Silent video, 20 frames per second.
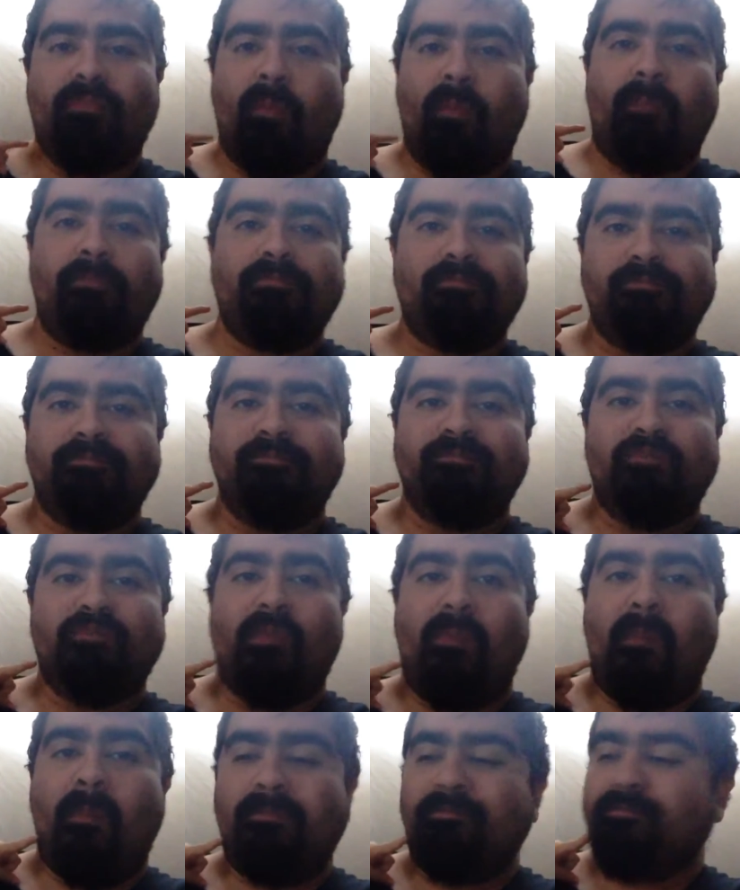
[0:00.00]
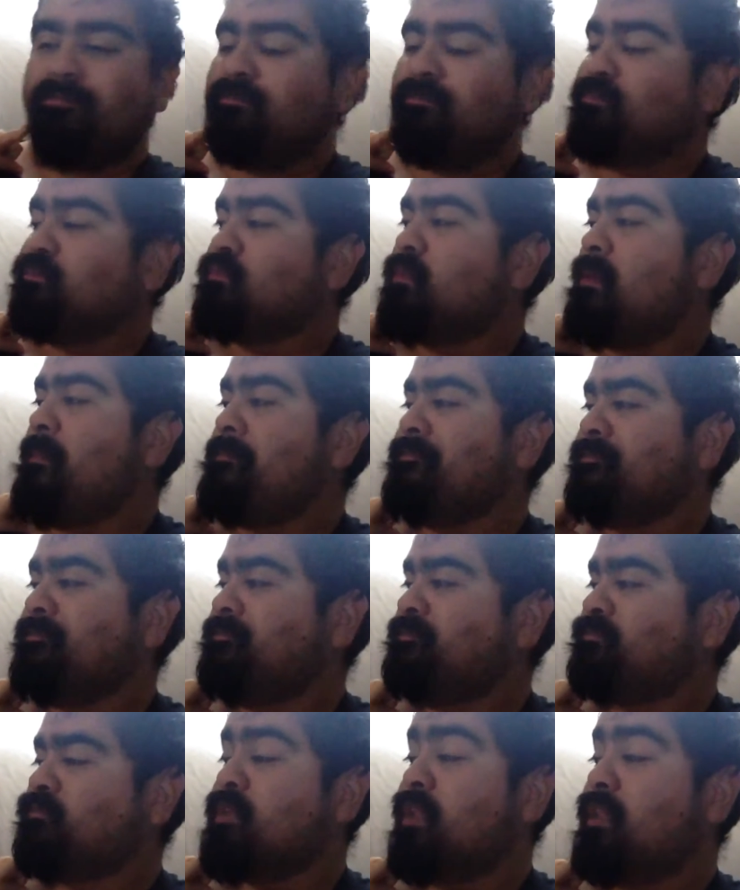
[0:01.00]
with real life.
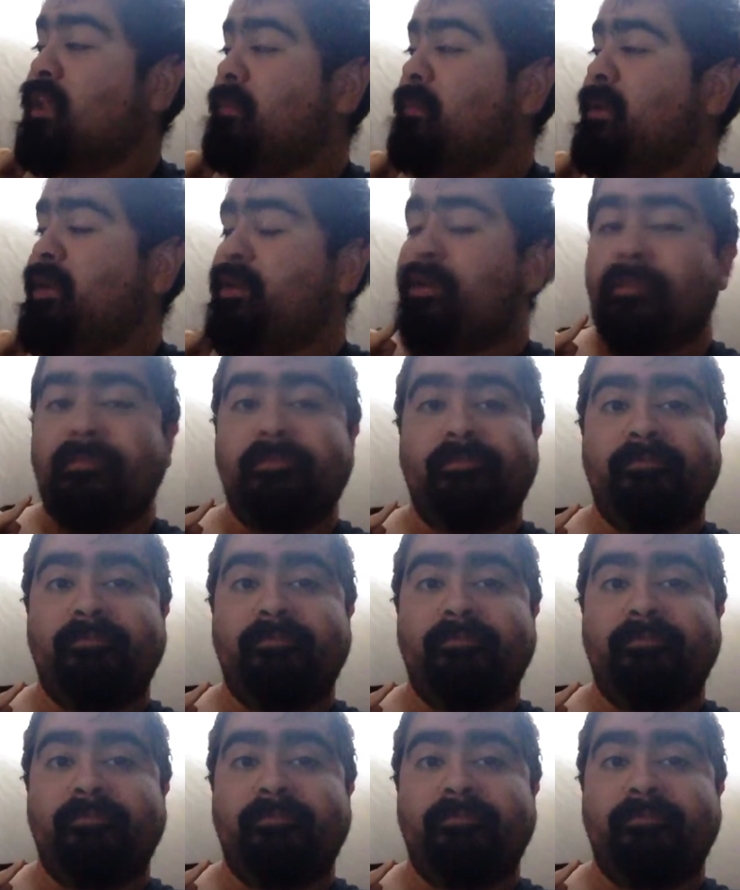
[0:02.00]
A lot better.